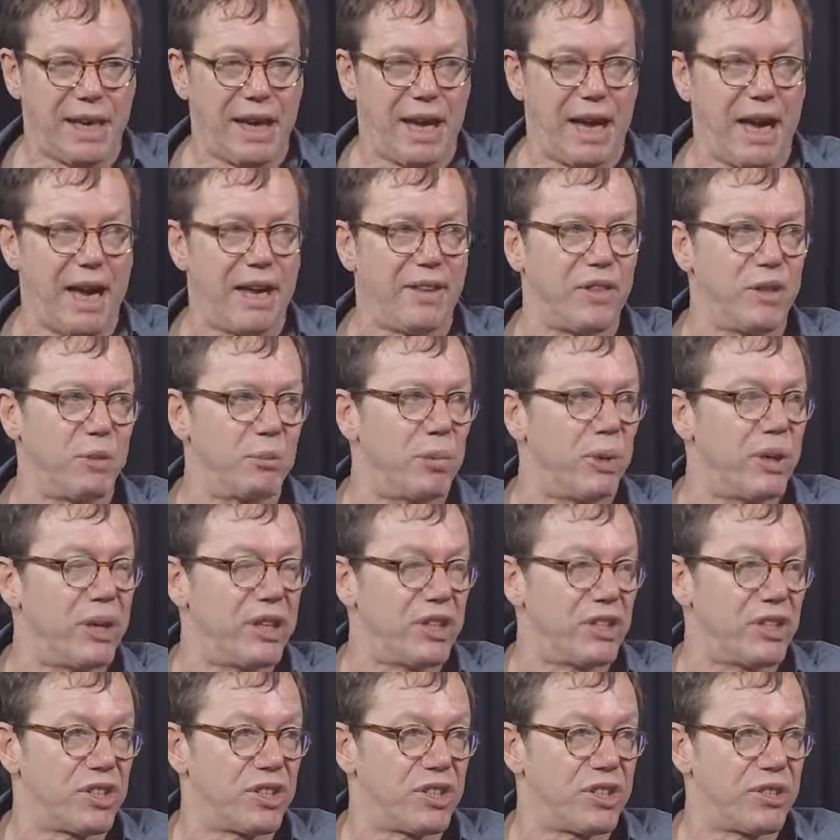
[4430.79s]
and the
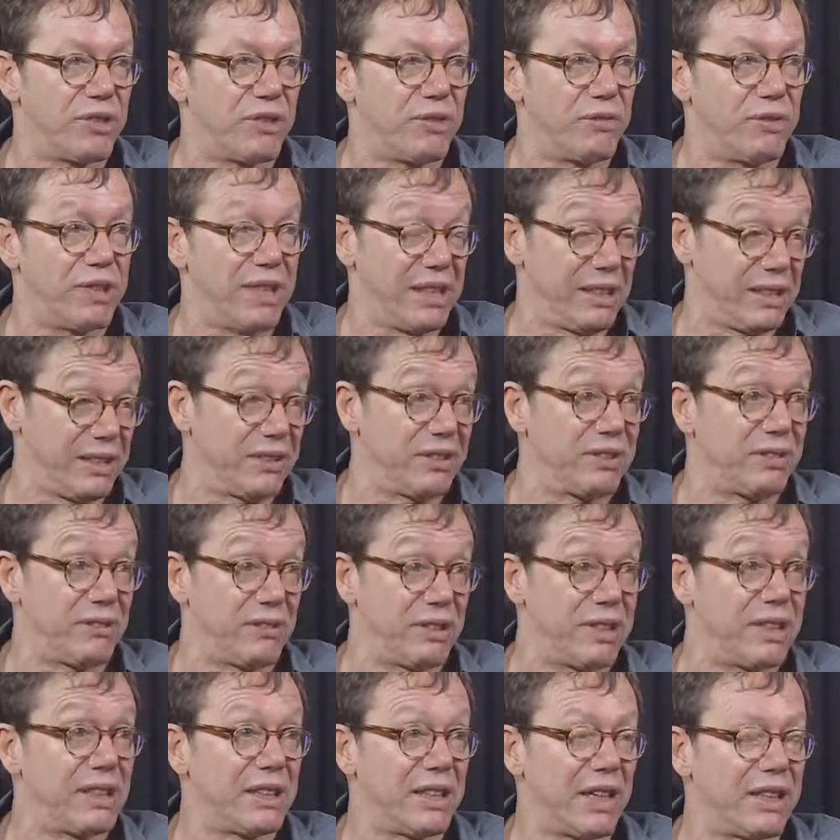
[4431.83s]
bridge to the
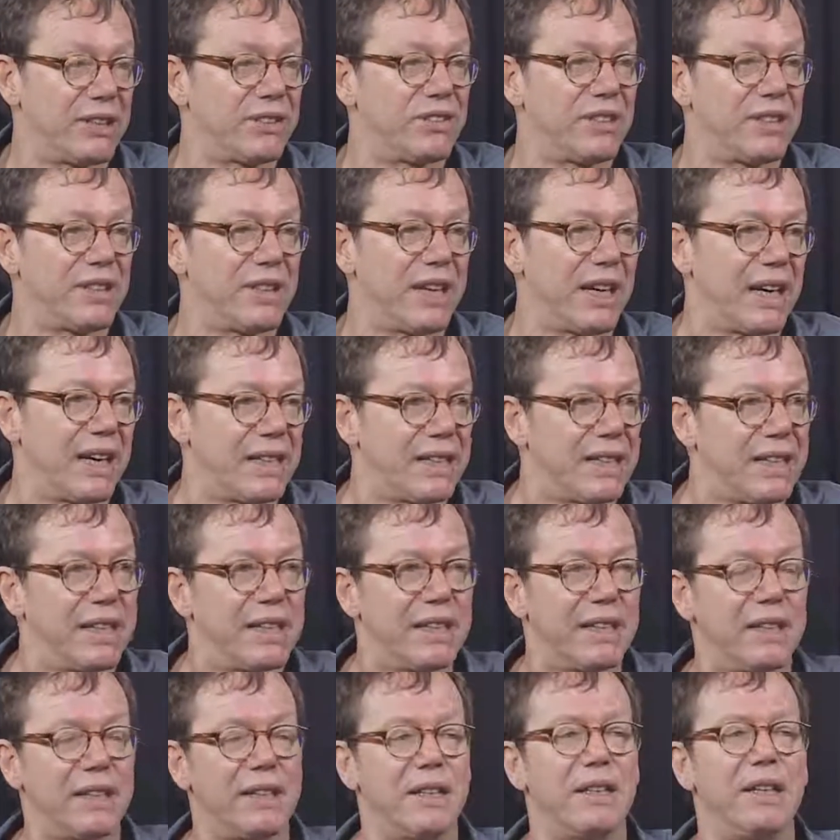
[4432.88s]
realizing the
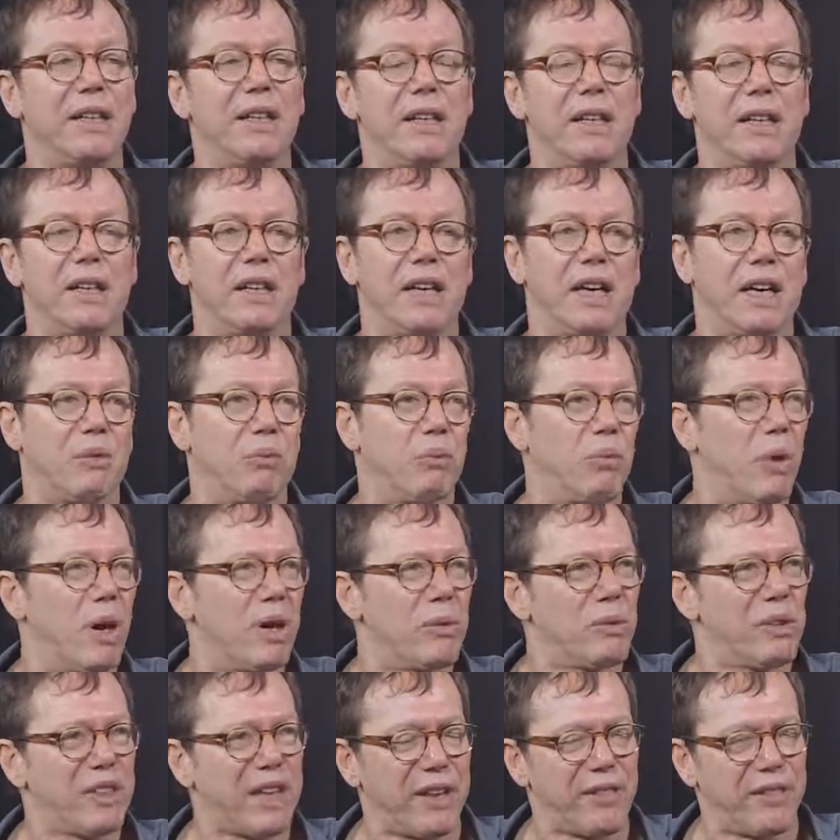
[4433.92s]
idea. And one
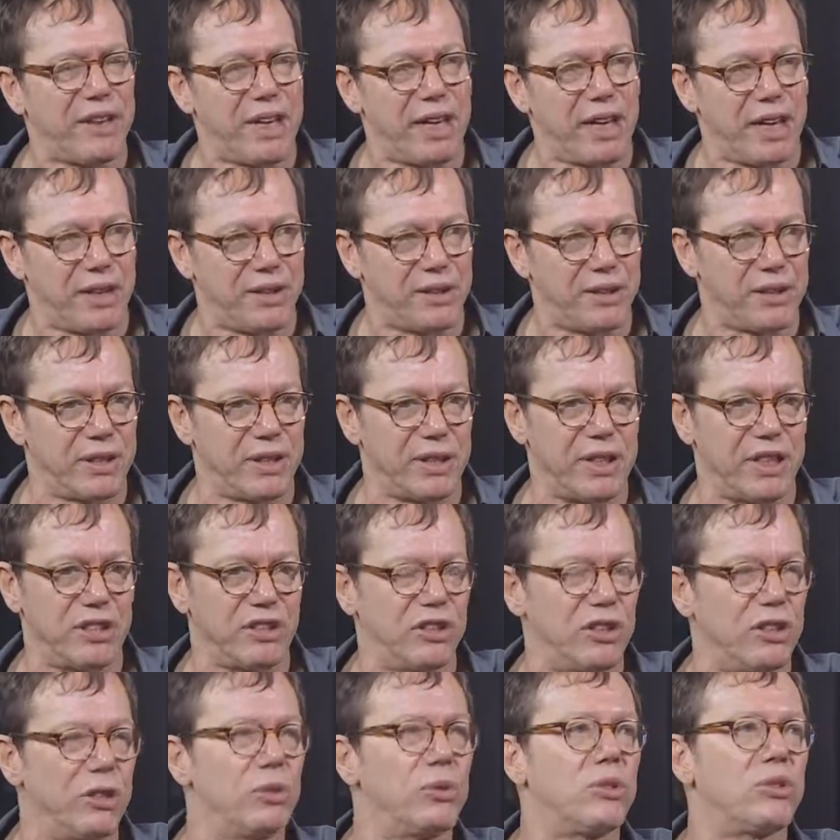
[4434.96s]
without the other is
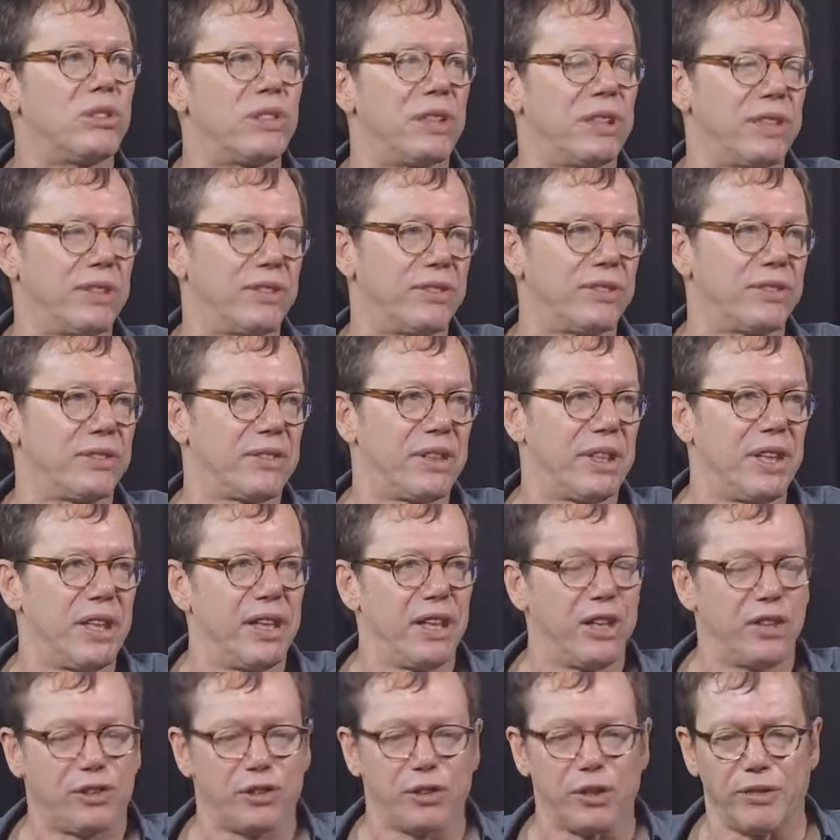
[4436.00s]
useless.
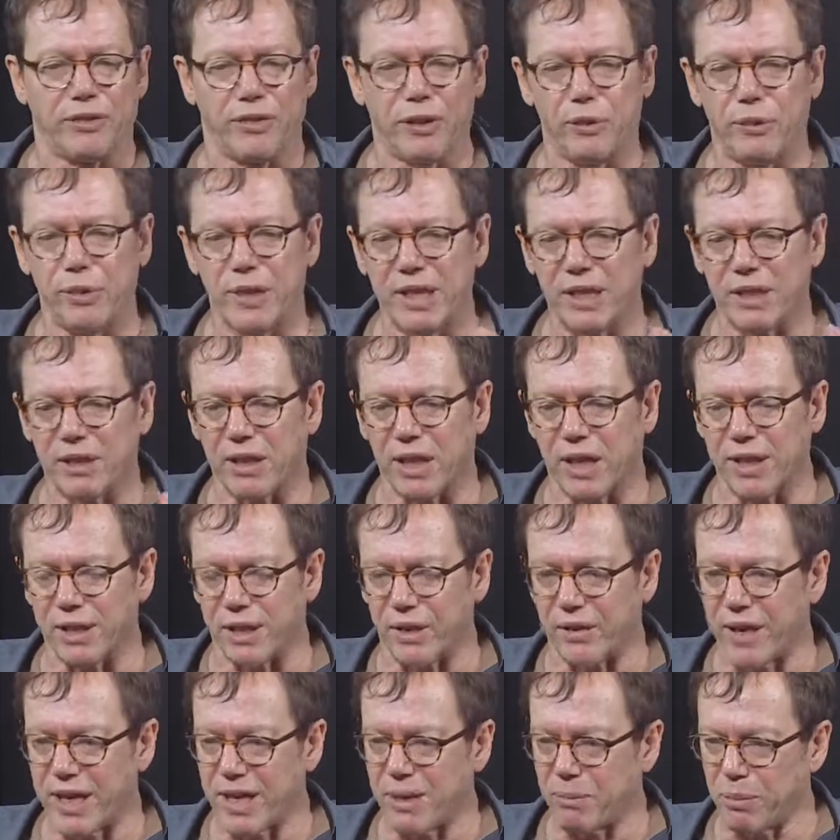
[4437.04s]
So if you read a lot of
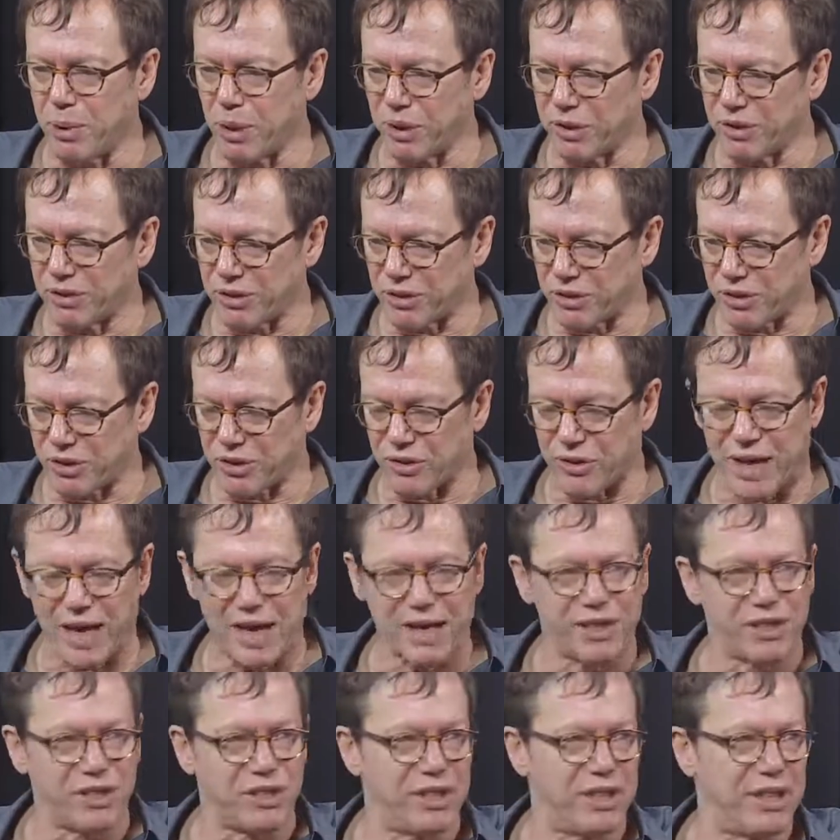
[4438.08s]
great books on
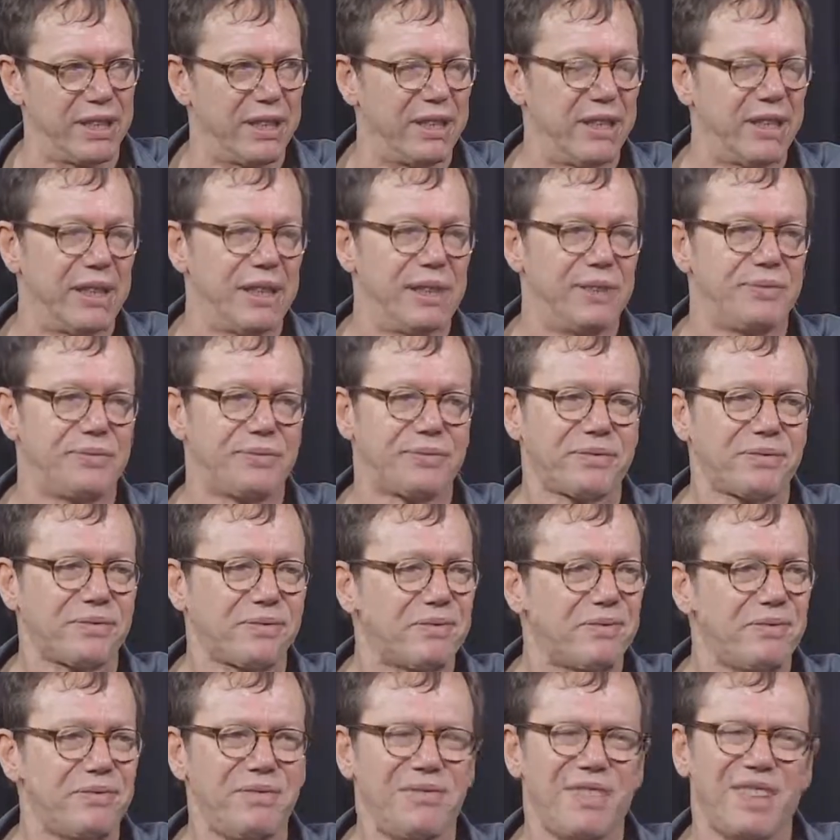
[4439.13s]
strategy,
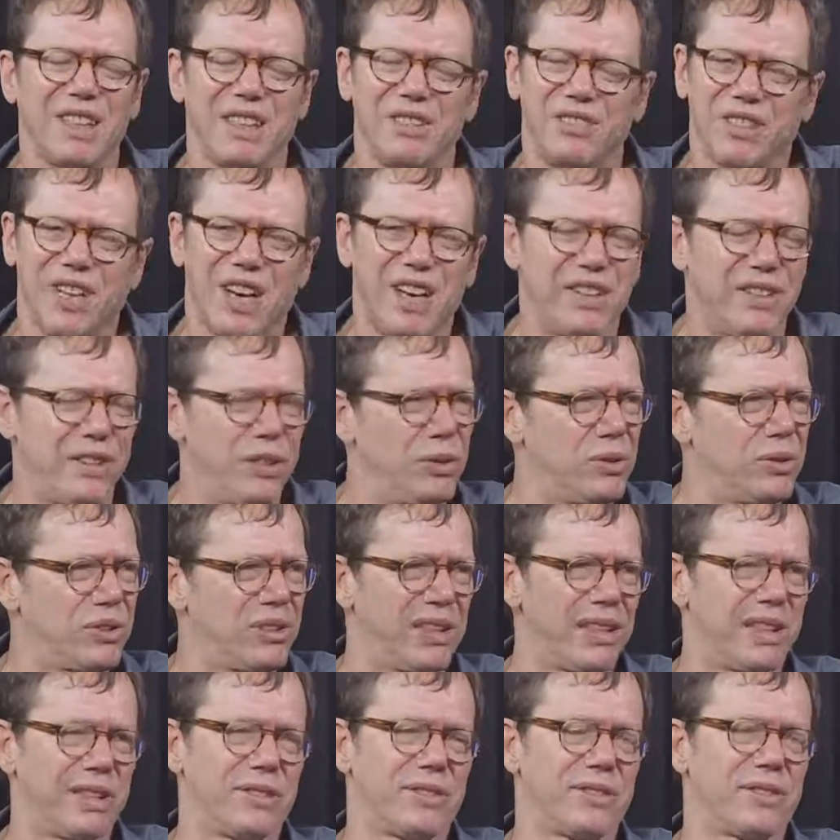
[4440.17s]
it's kind of
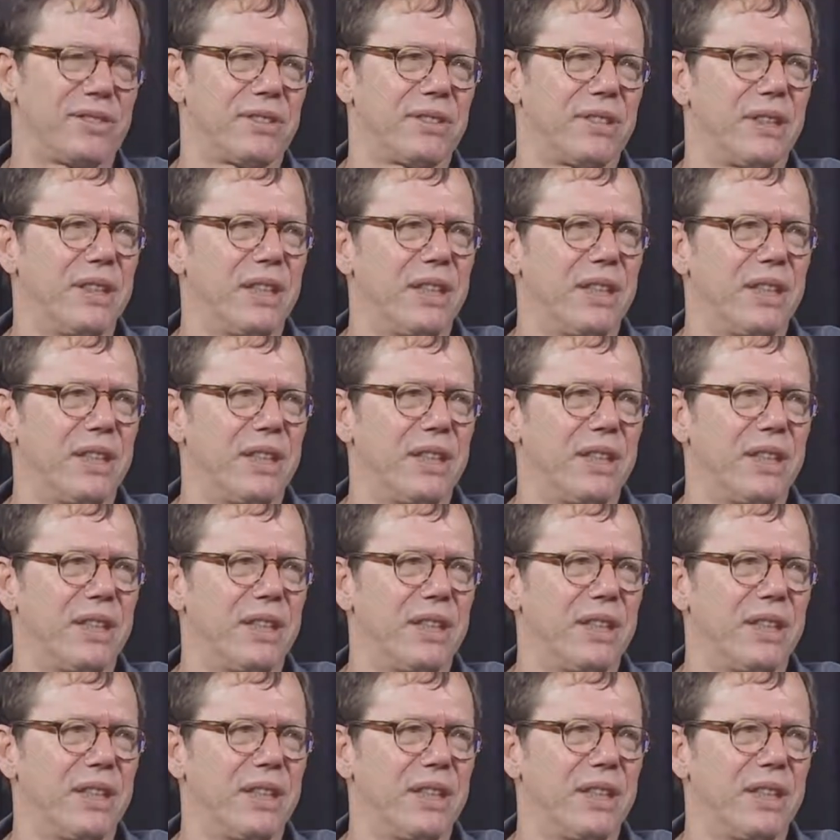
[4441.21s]
useless.